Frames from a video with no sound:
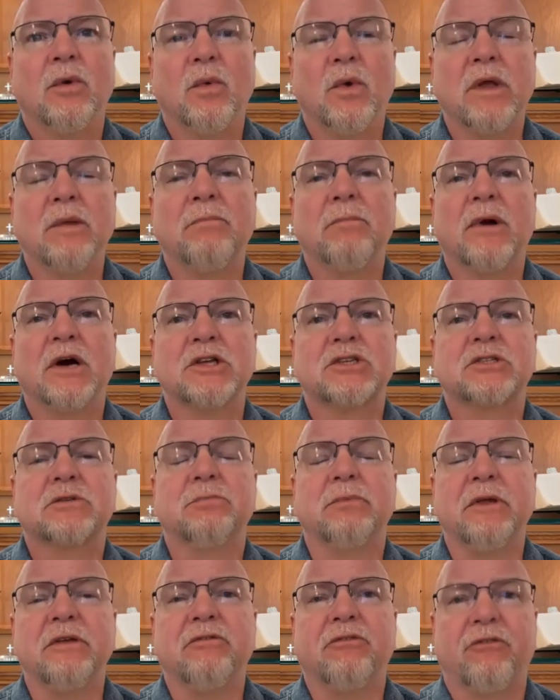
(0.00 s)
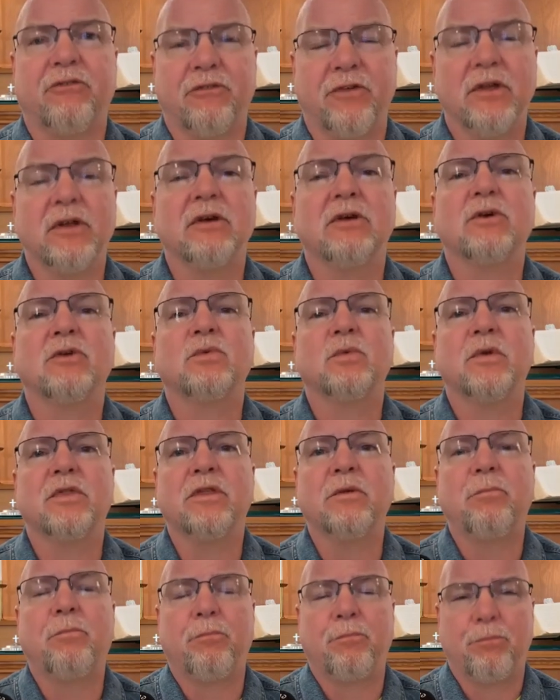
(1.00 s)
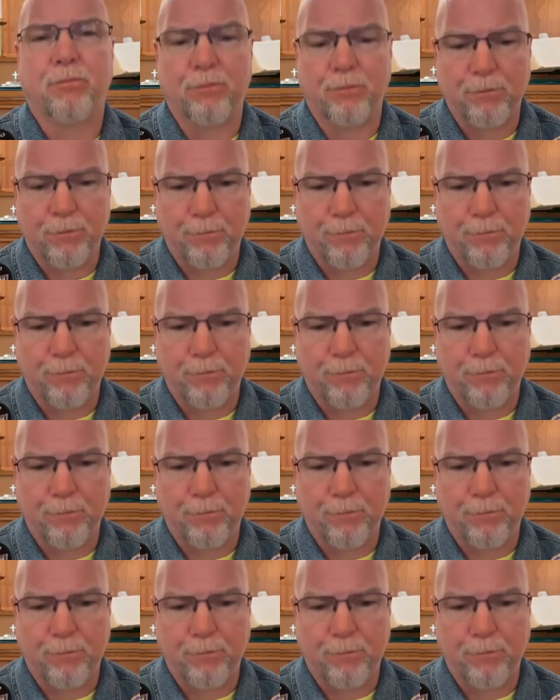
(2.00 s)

We must be filled with the